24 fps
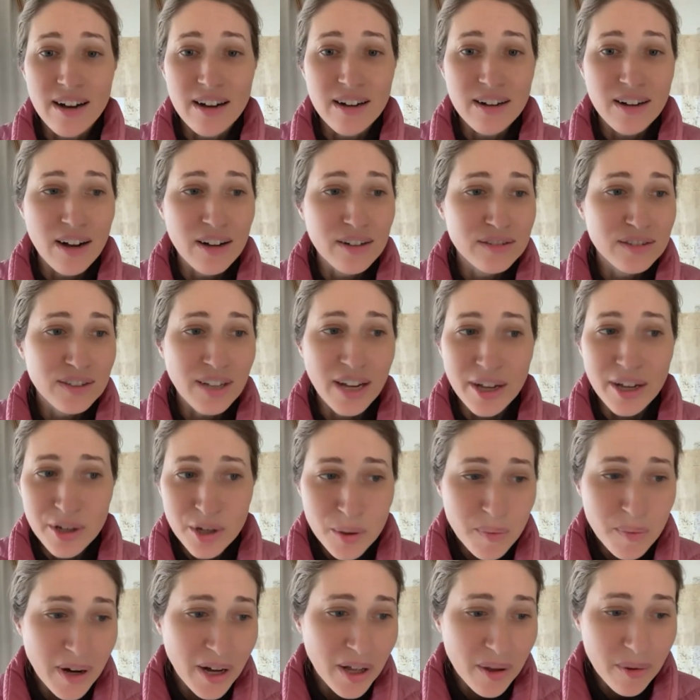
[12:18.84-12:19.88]
I'll tell
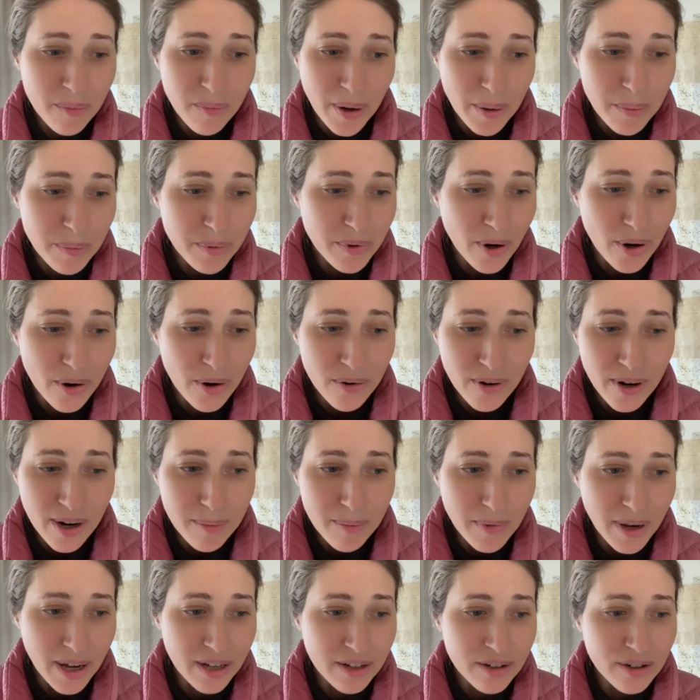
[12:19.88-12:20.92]
you about my
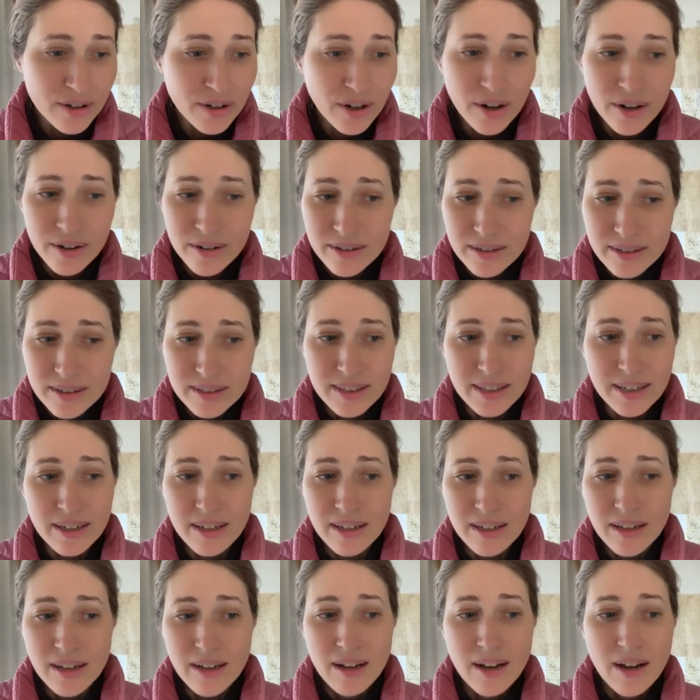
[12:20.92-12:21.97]
program. And
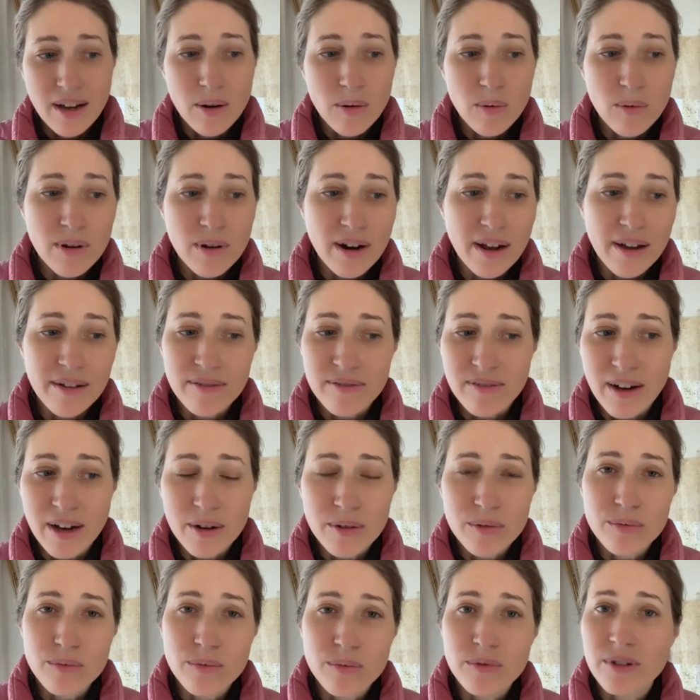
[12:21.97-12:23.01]
currently, what I
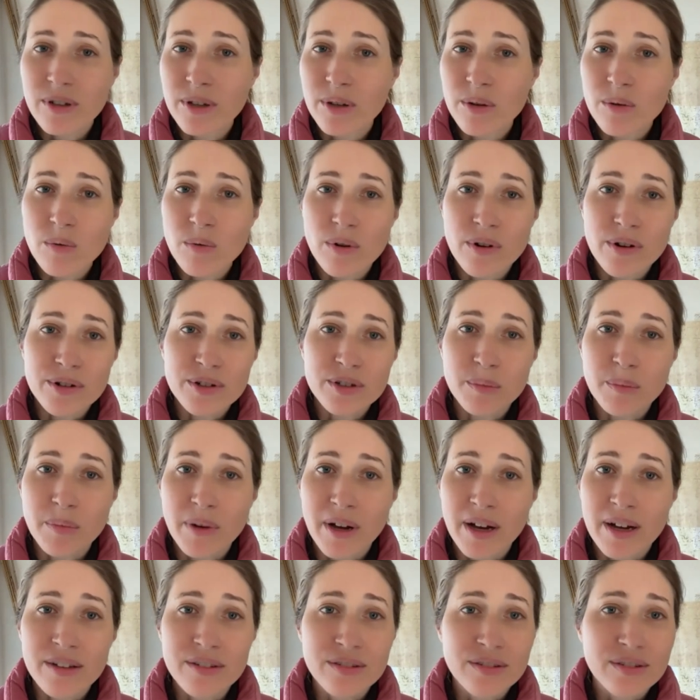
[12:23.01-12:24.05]
found really works
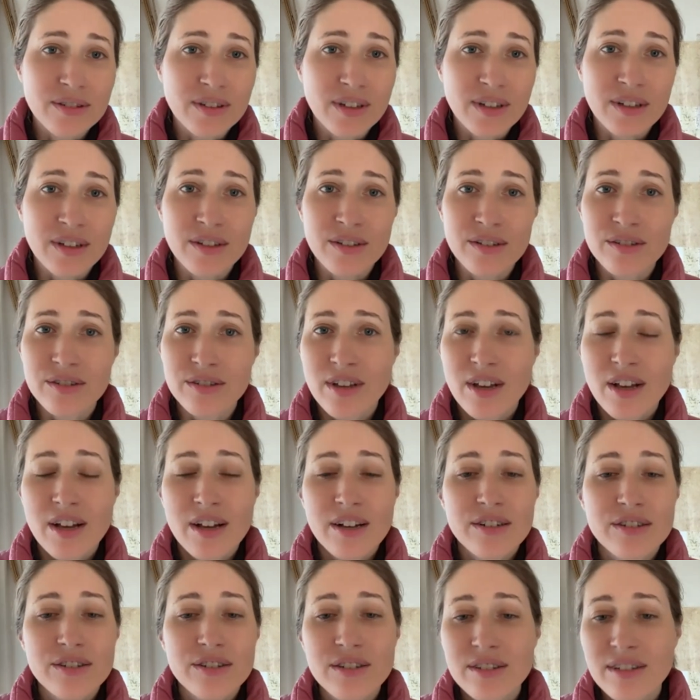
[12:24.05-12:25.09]
best is
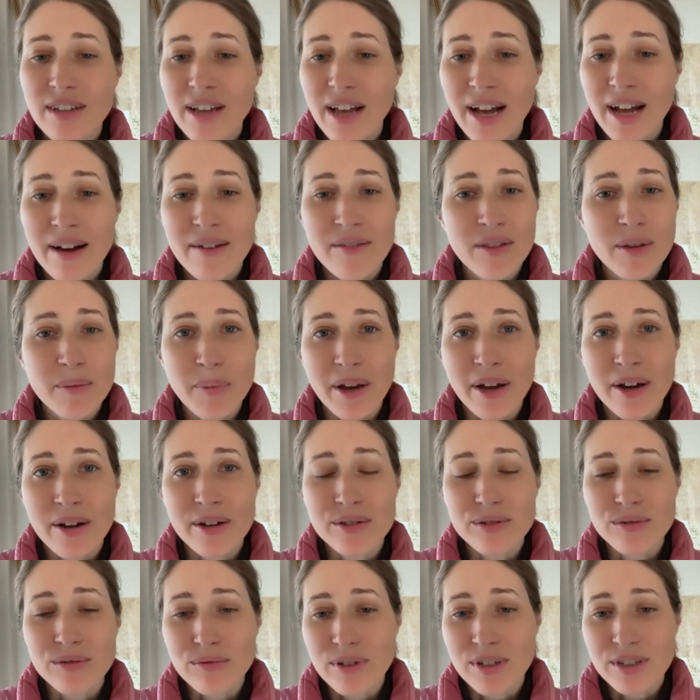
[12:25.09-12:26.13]
just to have the
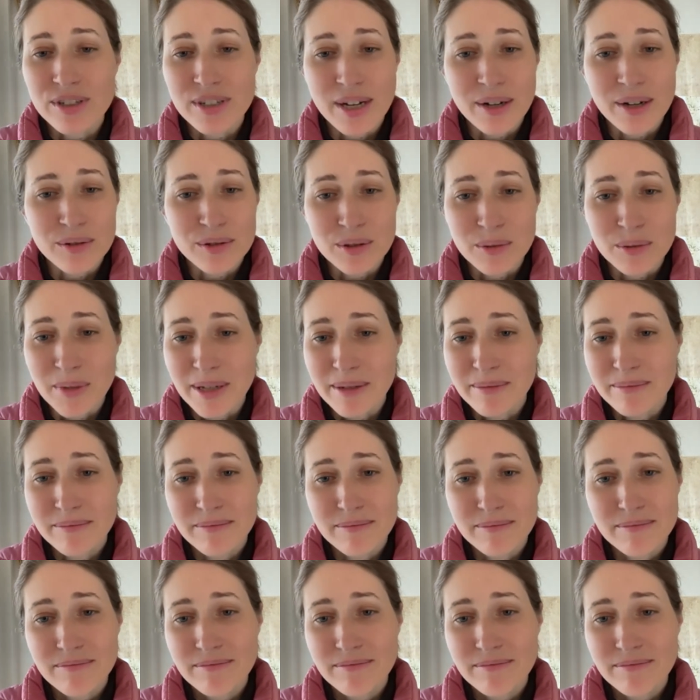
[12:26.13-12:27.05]
parents reach out to me.